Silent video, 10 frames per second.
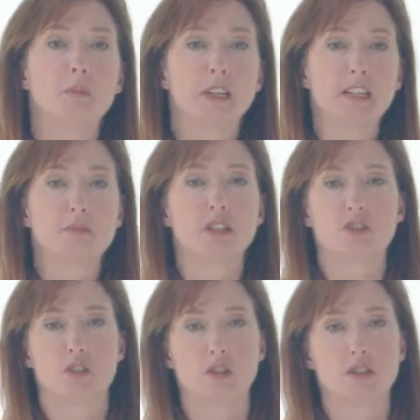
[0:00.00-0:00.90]
please be
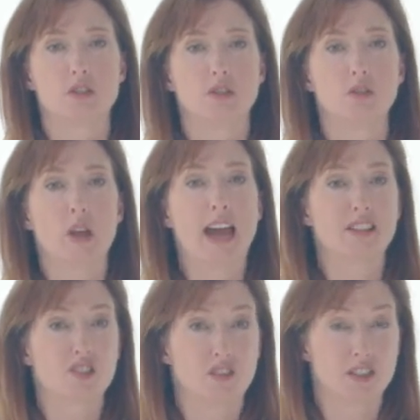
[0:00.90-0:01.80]
sure to
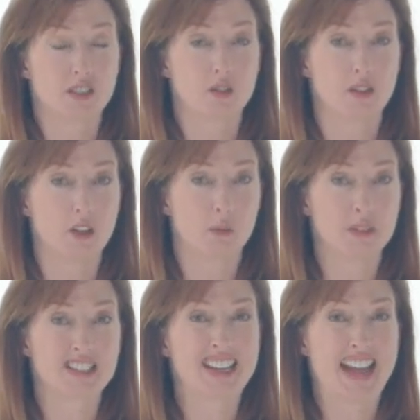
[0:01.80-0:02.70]
ask your physical
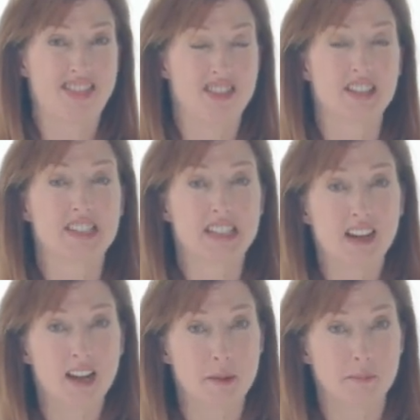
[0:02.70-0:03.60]
therapist at this
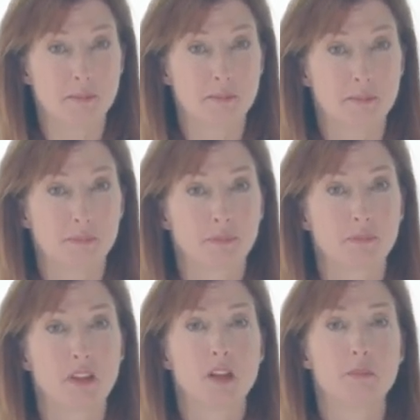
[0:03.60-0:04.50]
time,
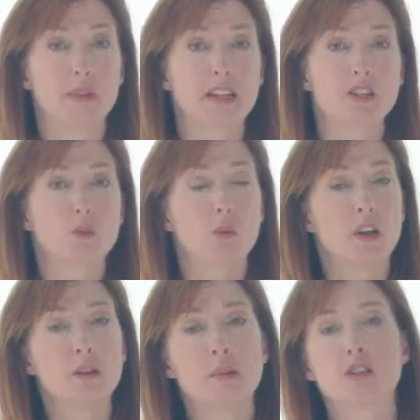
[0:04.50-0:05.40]
because we
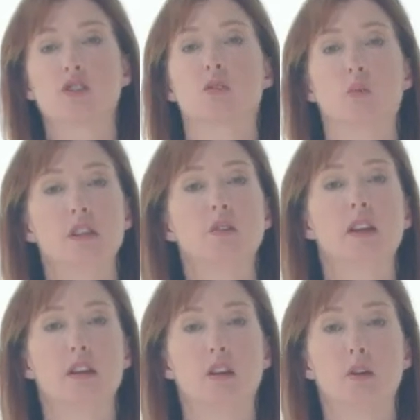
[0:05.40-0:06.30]
want to make sure when you
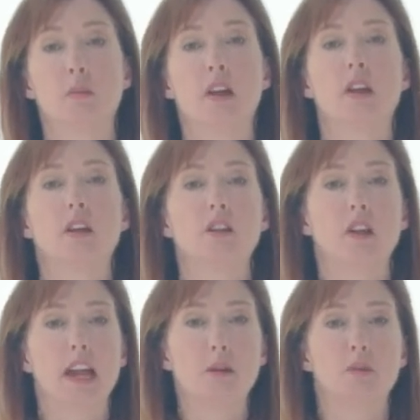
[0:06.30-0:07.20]
get home,
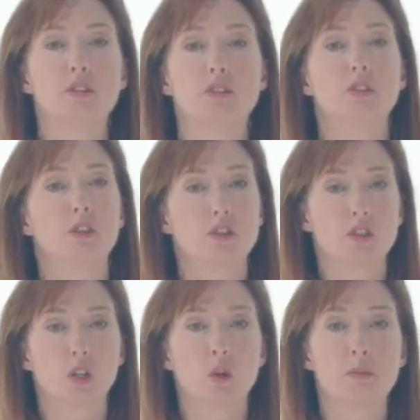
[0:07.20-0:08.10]
you're able to use
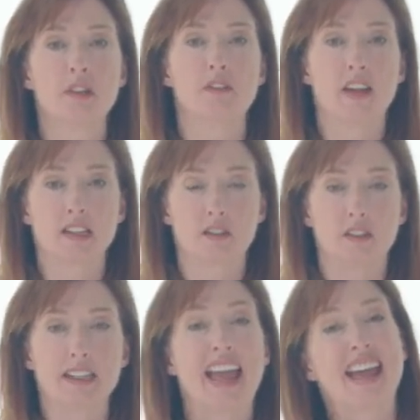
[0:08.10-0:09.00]
your equipment
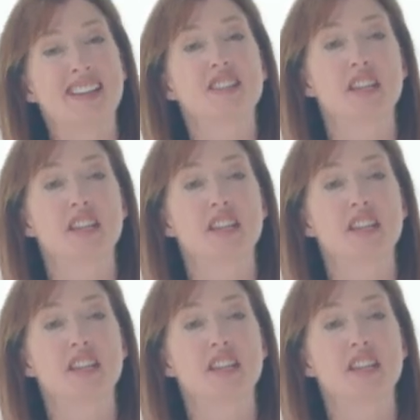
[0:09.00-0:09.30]
effectively and